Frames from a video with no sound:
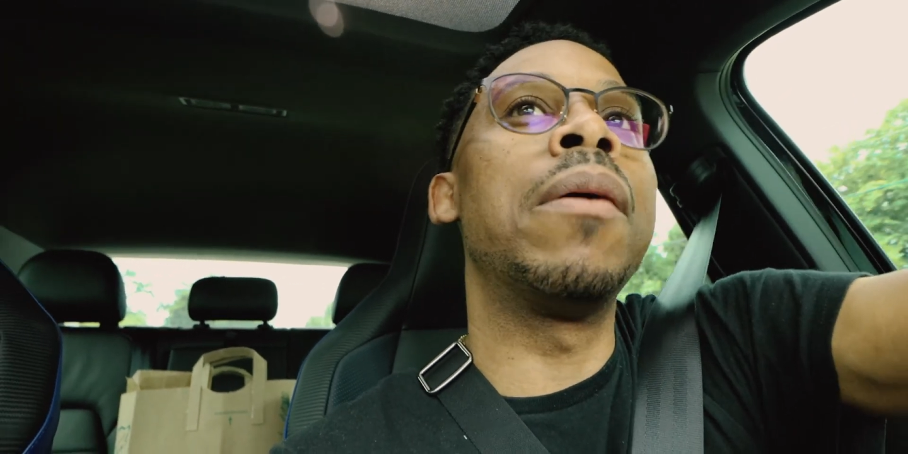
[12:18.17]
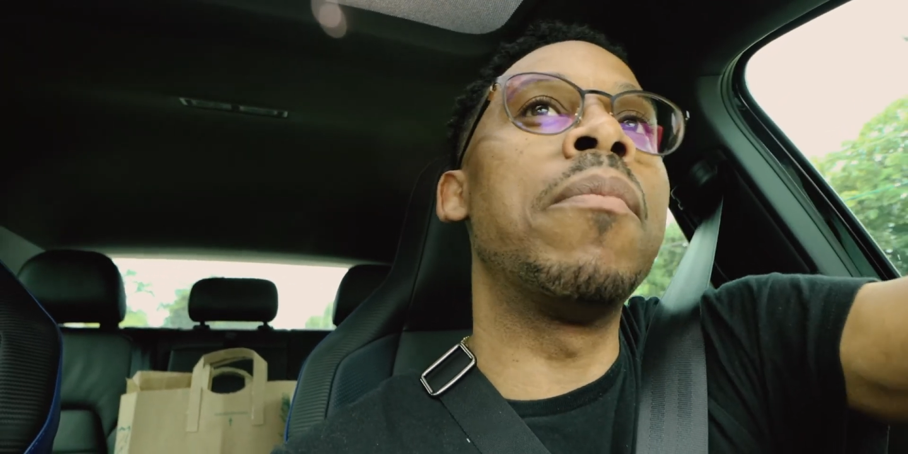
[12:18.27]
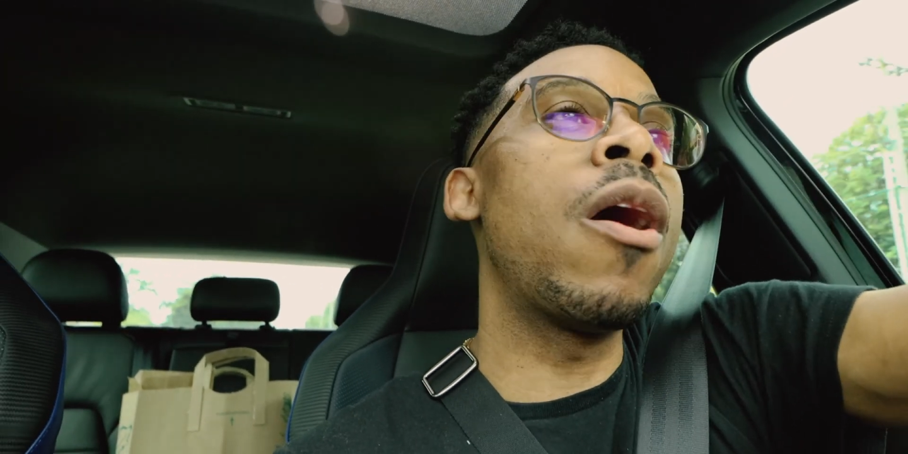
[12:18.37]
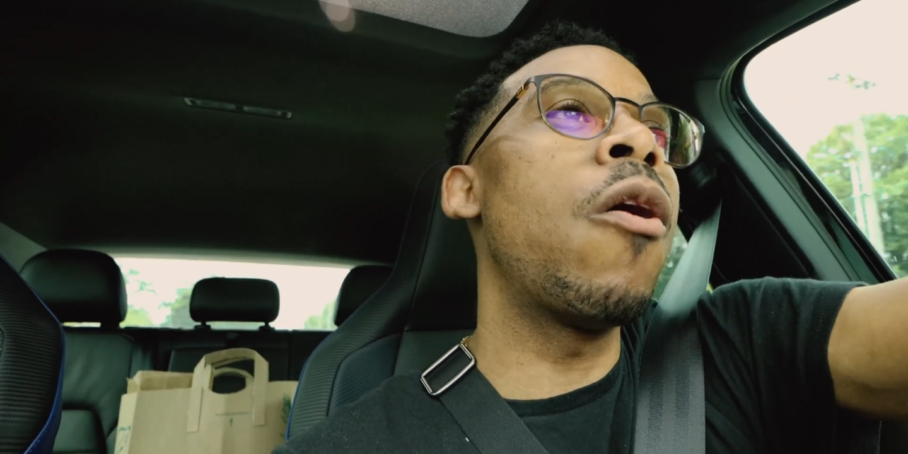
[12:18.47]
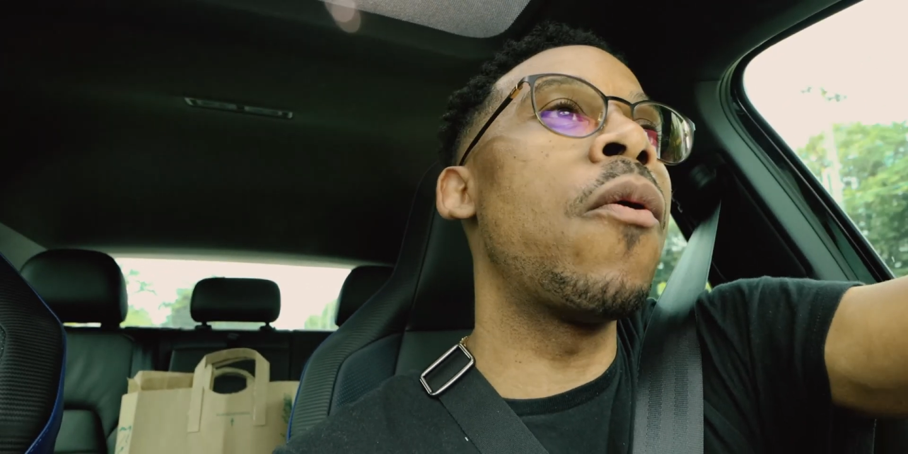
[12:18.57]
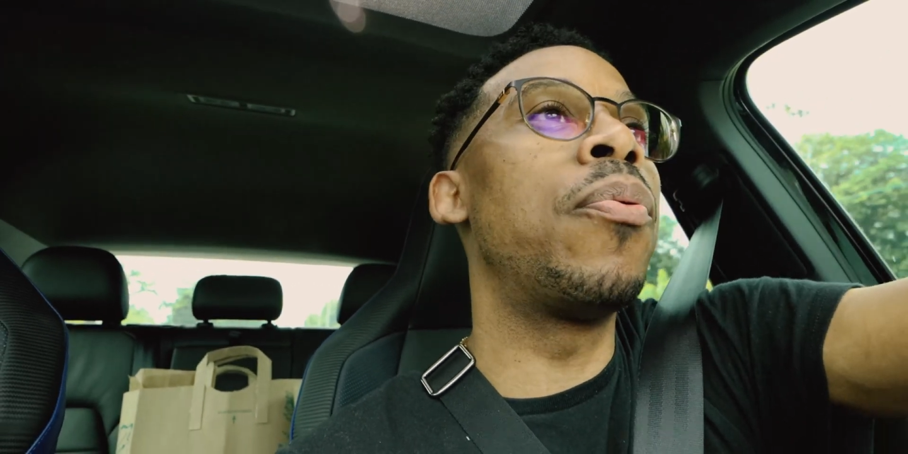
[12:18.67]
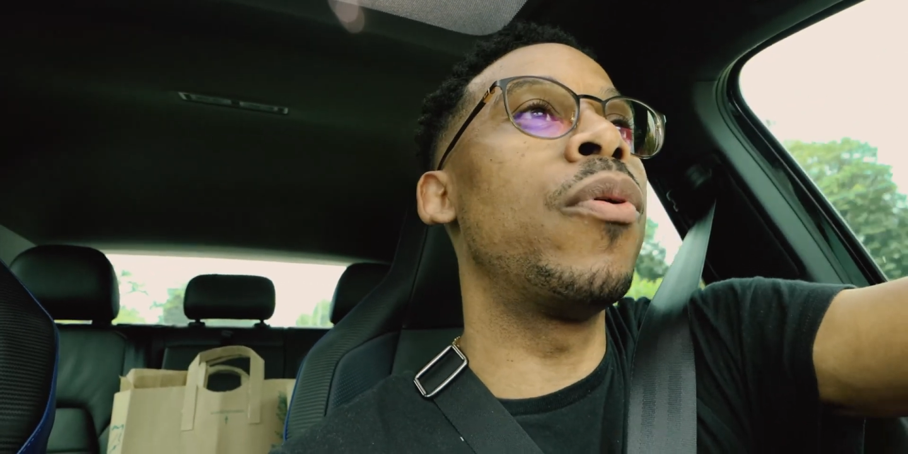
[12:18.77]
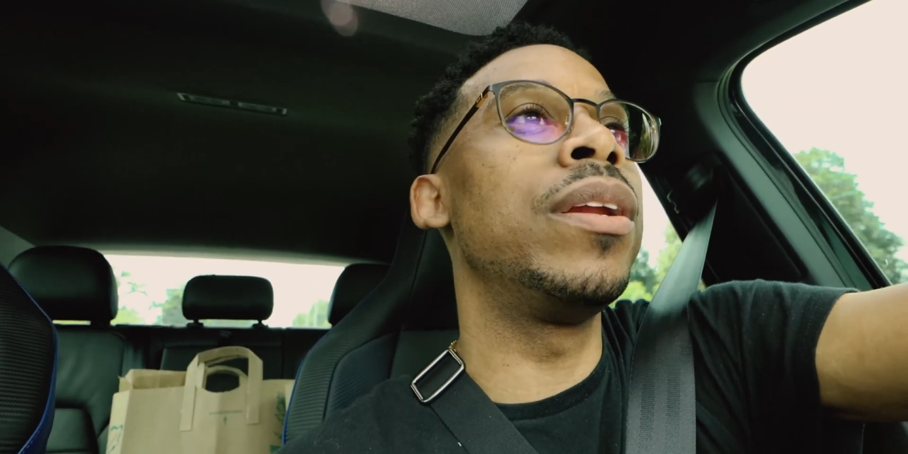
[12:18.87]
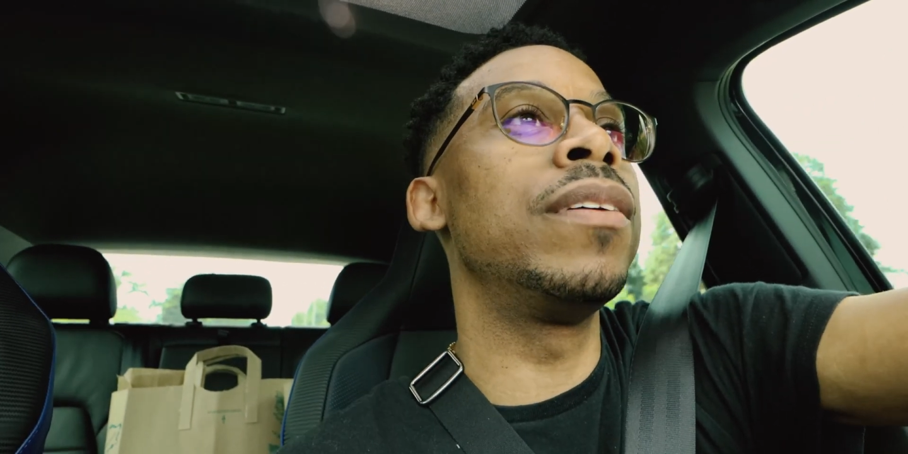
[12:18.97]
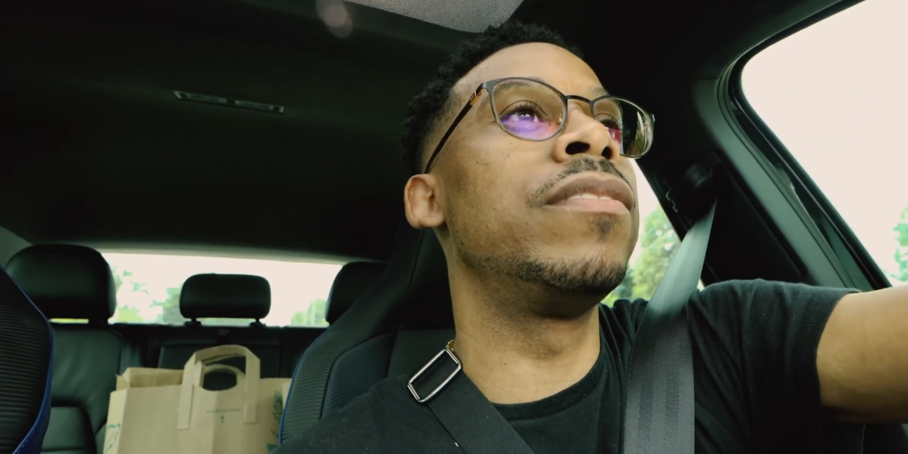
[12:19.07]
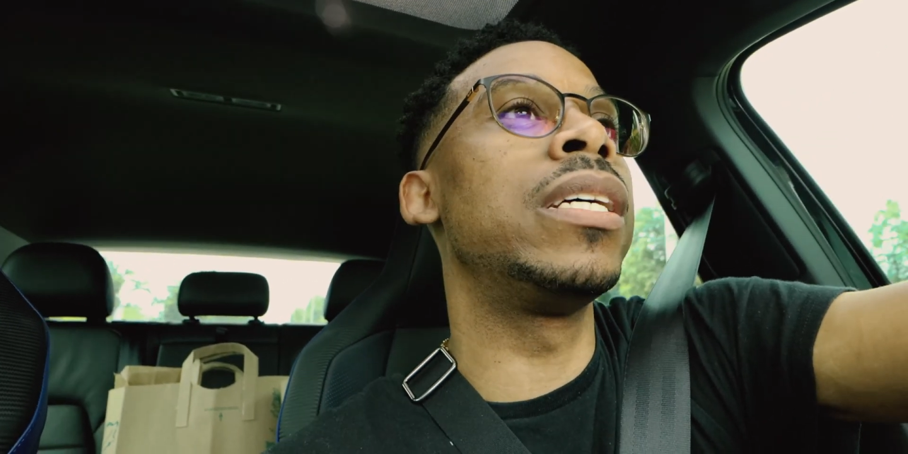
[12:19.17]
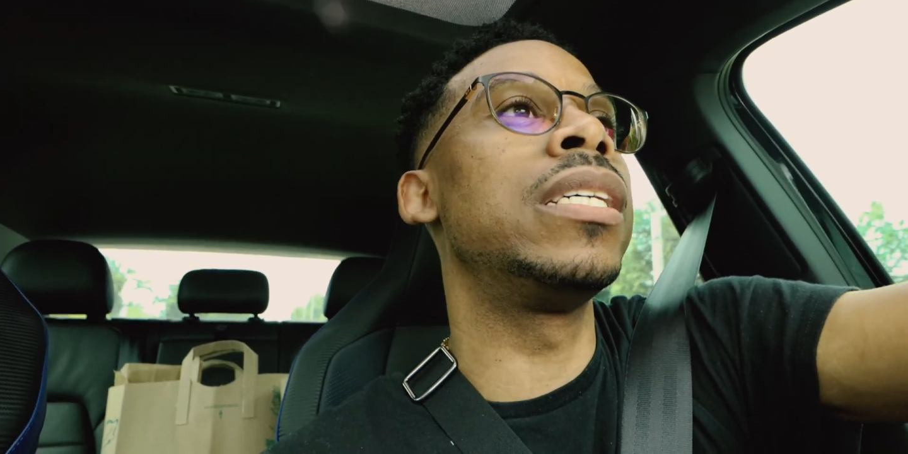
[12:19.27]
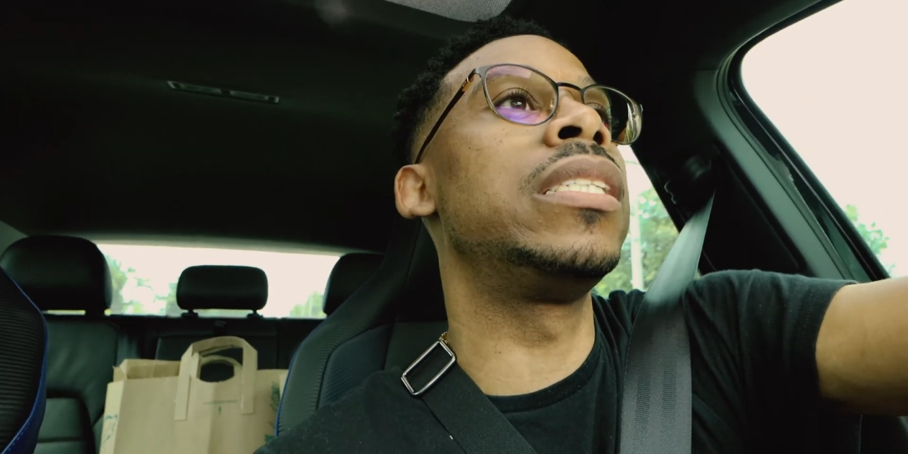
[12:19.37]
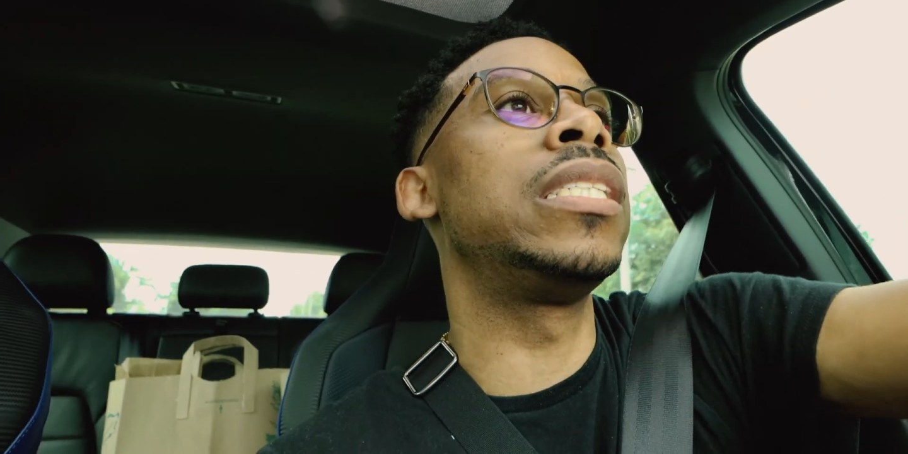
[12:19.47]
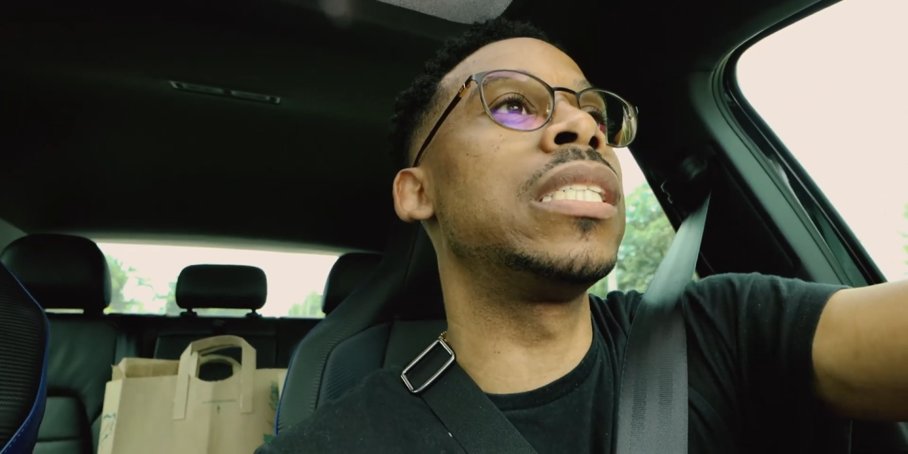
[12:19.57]
my whole point of
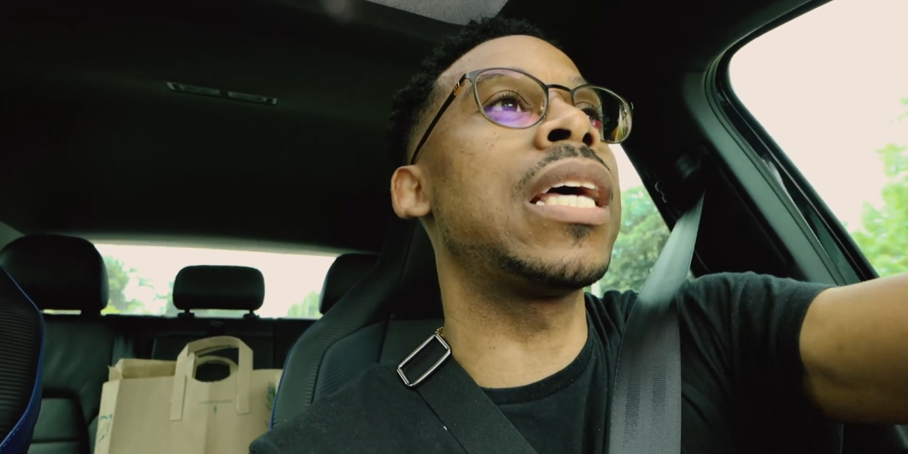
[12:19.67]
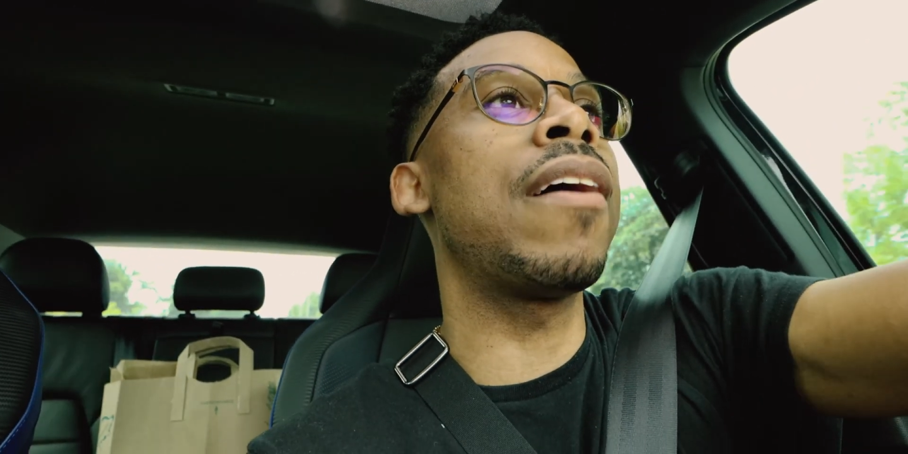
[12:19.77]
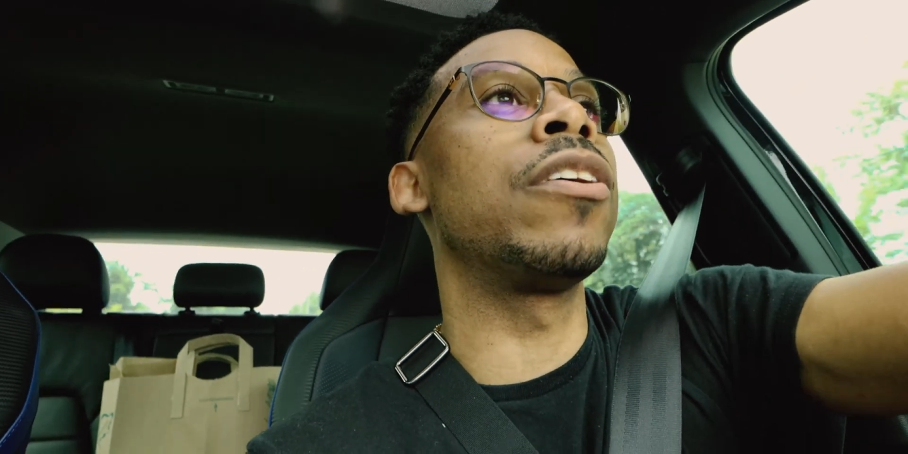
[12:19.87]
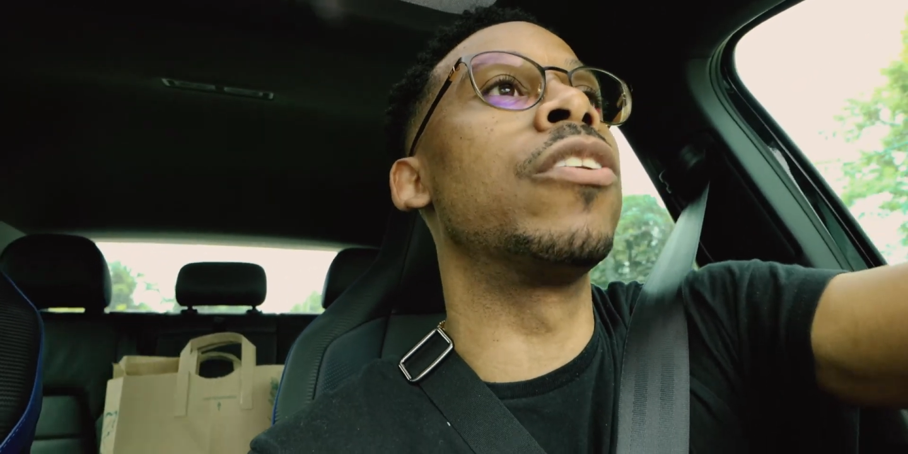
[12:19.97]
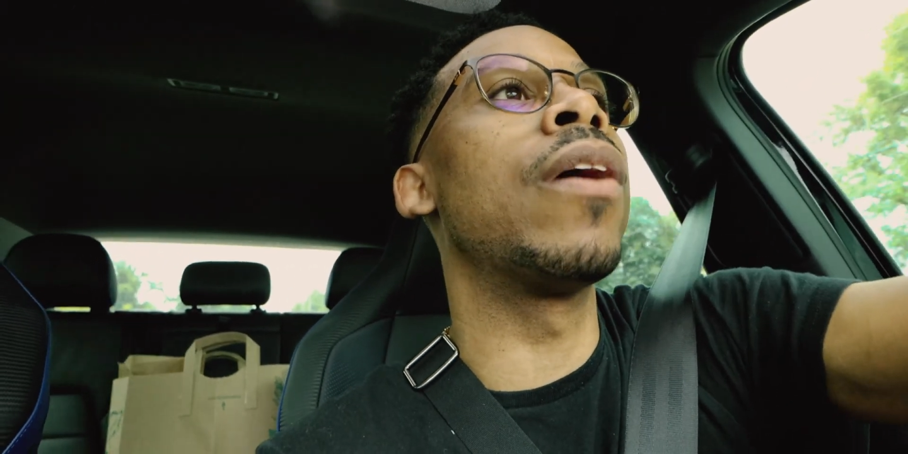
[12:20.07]
this is just having